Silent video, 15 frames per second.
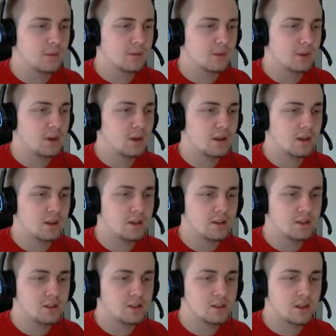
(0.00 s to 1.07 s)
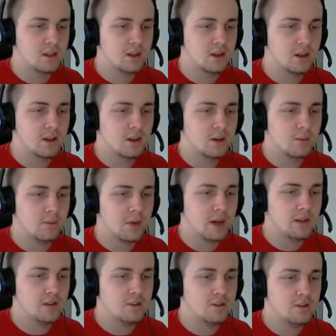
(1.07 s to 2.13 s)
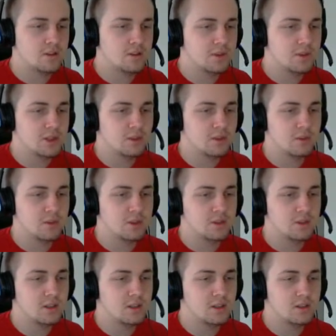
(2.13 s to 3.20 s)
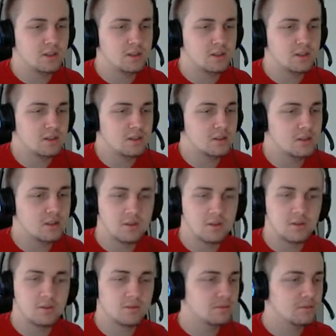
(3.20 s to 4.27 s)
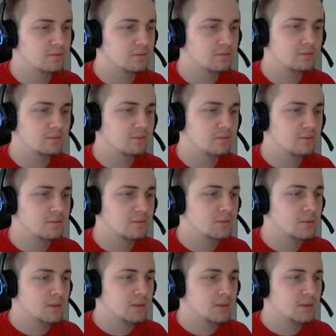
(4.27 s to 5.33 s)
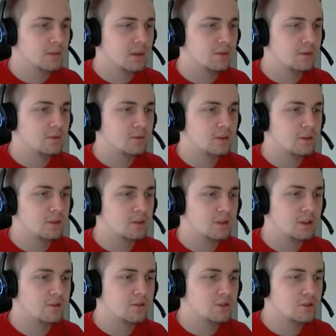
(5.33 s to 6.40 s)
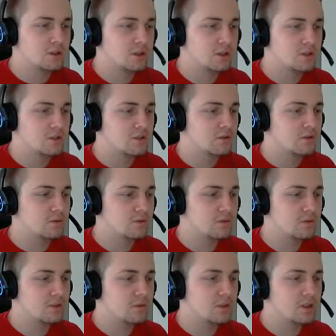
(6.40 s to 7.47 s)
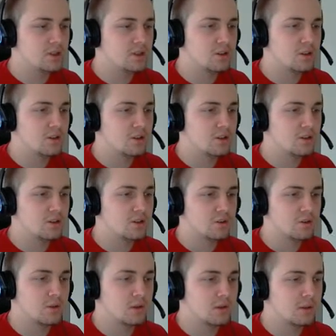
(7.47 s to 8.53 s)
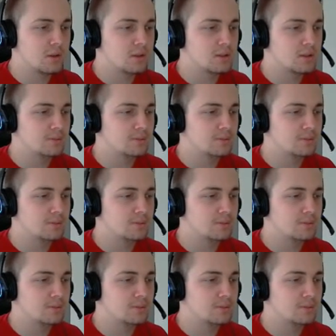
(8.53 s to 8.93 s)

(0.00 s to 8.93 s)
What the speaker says: Yeah, as you can see there, has no special abilities. It's just, it tells you information on it. That's quite nice.